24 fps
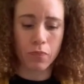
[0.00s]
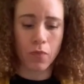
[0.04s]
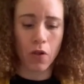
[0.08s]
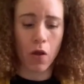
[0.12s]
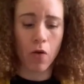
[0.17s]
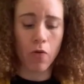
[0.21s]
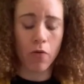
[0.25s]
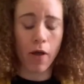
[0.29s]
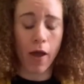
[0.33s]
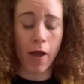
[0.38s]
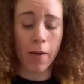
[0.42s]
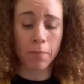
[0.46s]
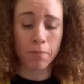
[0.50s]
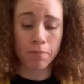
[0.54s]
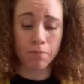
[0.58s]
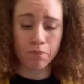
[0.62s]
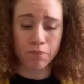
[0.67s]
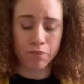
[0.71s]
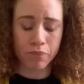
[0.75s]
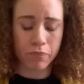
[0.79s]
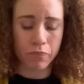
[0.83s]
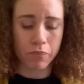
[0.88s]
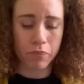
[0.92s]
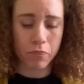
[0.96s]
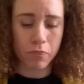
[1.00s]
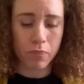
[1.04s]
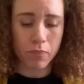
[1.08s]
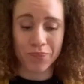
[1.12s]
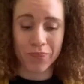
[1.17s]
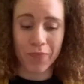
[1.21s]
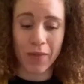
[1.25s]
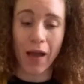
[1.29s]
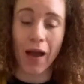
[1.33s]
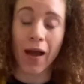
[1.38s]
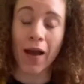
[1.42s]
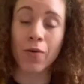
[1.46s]
Okay.
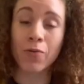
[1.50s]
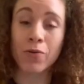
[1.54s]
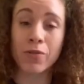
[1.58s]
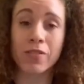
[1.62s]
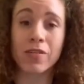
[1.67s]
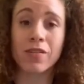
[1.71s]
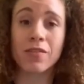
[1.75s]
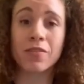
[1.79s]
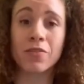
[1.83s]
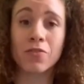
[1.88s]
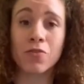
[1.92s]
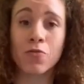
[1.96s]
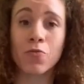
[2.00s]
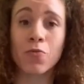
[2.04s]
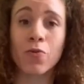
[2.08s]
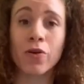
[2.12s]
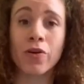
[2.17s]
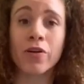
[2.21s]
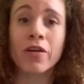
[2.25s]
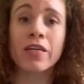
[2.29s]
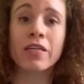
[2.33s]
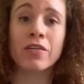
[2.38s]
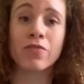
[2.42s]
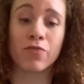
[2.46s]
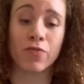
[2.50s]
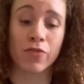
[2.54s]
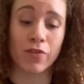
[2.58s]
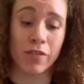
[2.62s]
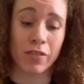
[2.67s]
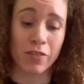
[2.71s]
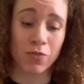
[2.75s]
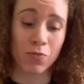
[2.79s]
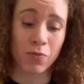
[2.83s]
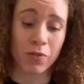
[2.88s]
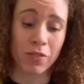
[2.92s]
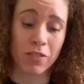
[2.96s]
I was a little worried for
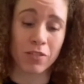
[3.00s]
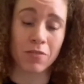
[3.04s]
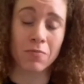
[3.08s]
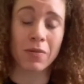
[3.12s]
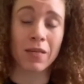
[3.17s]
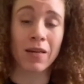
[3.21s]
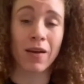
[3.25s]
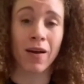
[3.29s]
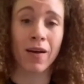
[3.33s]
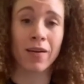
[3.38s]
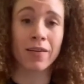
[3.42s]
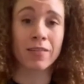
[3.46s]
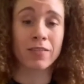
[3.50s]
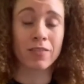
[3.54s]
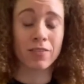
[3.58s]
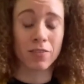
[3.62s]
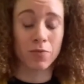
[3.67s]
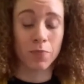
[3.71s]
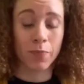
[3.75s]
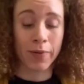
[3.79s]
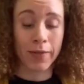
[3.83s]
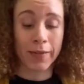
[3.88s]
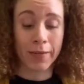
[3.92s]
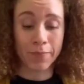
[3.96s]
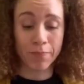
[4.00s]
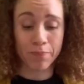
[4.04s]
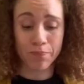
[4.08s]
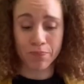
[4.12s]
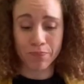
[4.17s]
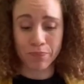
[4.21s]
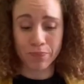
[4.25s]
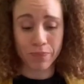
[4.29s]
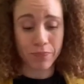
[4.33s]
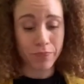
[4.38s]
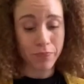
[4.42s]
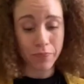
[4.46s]
this one, to be honest, but
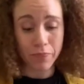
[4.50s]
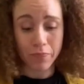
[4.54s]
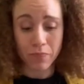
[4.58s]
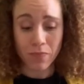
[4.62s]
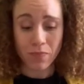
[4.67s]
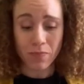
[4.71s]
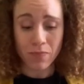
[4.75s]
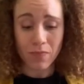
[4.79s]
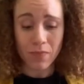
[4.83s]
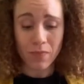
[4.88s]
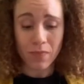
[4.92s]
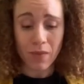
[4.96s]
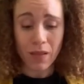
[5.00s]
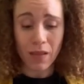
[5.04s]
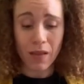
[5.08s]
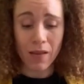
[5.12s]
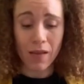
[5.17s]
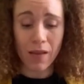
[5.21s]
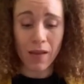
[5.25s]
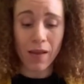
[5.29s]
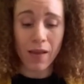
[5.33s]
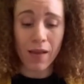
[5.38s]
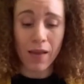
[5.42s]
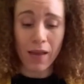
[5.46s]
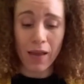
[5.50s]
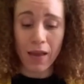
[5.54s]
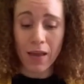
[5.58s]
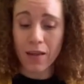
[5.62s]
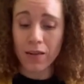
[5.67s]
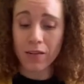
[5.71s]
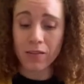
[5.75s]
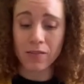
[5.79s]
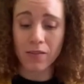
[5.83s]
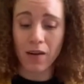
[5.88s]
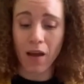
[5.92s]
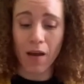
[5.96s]
it
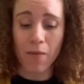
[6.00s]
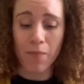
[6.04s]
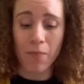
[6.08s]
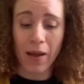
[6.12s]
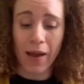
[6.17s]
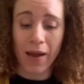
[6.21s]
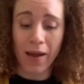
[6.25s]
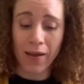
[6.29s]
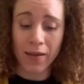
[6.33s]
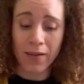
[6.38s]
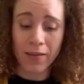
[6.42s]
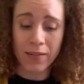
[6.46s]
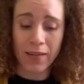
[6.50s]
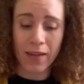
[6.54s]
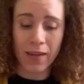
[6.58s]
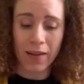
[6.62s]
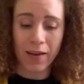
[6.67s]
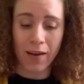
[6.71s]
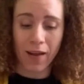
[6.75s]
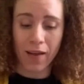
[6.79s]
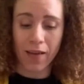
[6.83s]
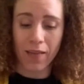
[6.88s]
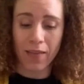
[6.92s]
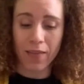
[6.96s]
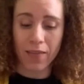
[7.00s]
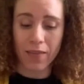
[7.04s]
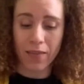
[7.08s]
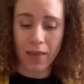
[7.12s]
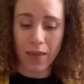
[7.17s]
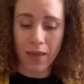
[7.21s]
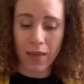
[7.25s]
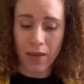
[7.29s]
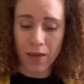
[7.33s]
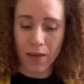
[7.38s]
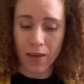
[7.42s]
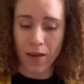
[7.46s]
is not bad, and I
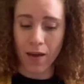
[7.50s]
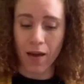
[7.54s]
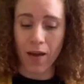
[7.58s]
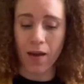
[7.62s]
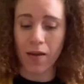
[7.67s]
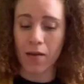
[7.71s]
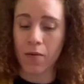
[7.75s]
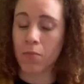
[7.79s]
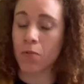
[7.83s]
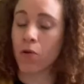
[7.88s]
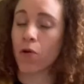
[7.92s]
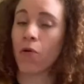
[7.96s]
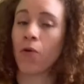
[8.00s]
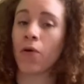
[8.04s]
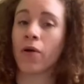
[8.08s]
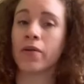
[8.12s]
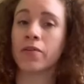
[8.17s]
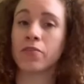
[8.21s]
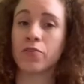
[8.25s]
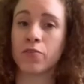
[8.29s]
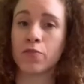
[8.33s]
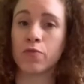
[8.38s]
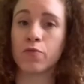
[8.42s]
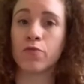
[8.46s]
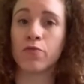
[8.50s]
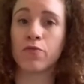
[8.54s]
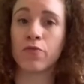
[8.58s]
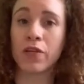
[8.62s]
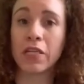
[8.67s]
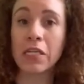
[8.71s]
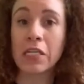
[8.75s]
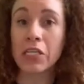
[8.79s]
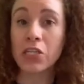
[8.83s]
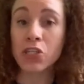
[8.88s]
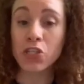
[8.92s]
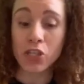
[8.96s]
think I'm going to
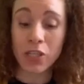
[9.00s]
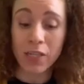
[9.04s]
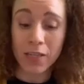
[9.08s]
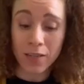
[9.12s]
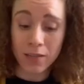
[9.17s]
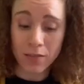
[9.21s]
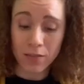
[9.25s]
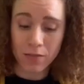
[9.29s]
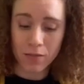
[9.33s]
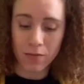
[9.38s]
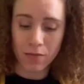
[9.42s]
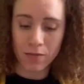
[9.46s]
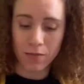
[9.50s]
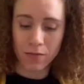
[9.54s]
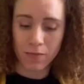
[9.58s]
finish it.